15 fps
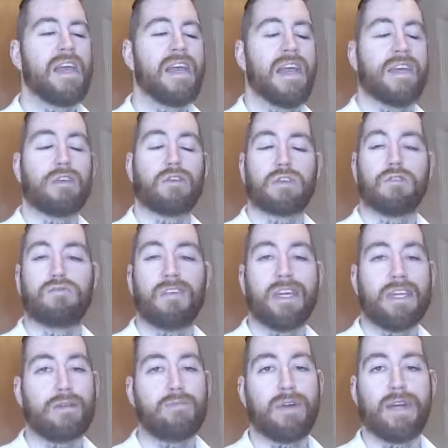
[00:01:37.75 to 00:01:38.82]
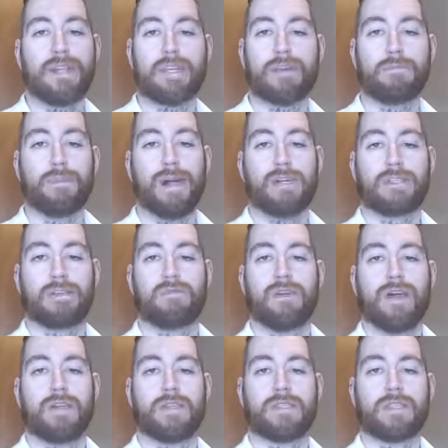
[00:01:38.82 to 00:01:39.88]
It looks a really, really competitive
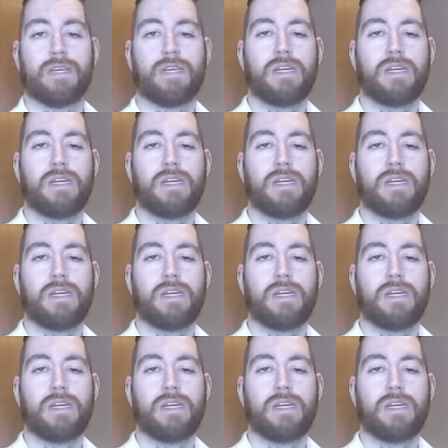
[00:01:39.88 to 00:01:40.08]
race.